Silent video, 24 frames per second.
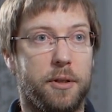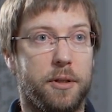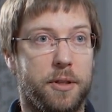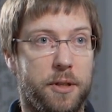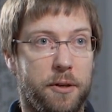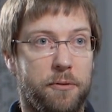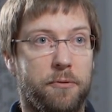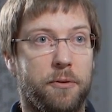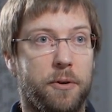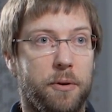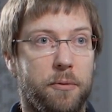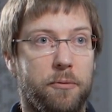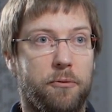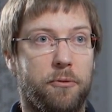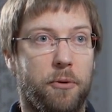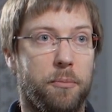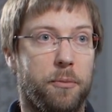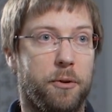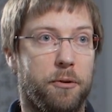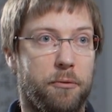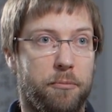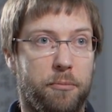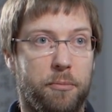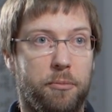different
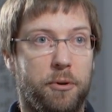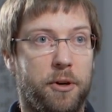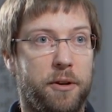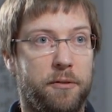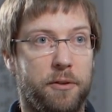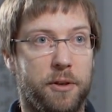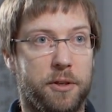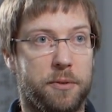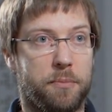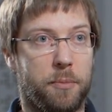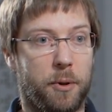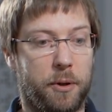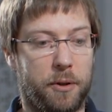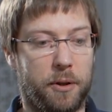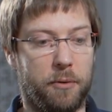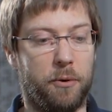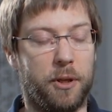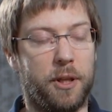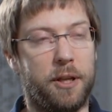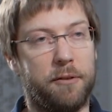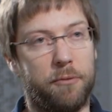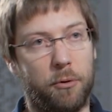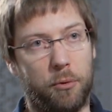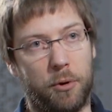from the previous, but
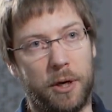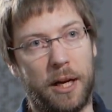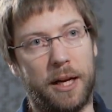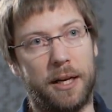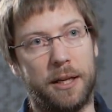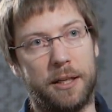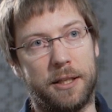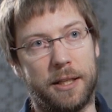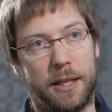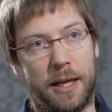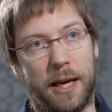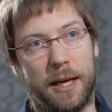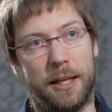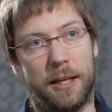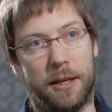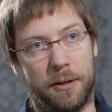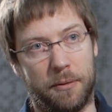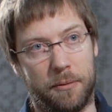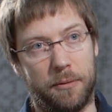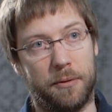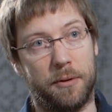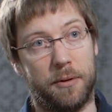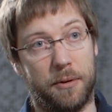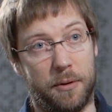when they've all added
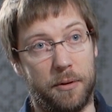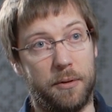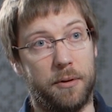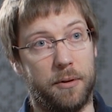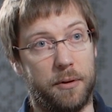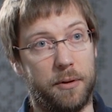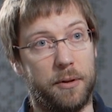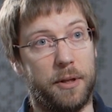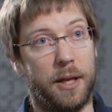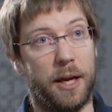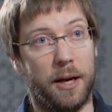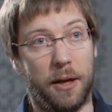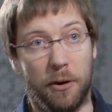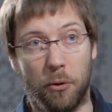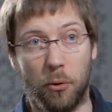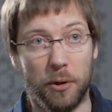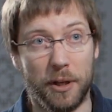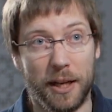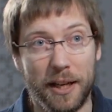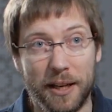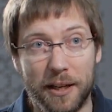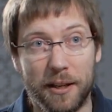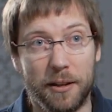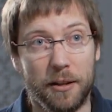together, they're
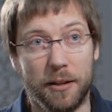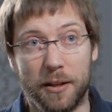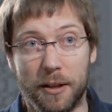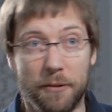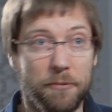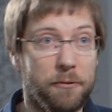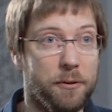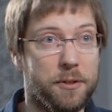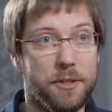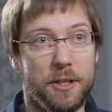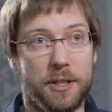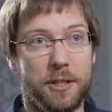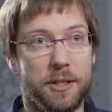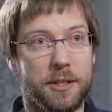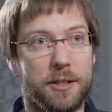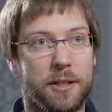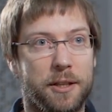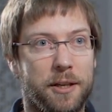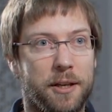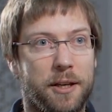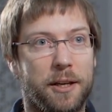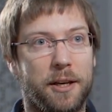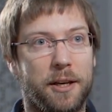all their little differences.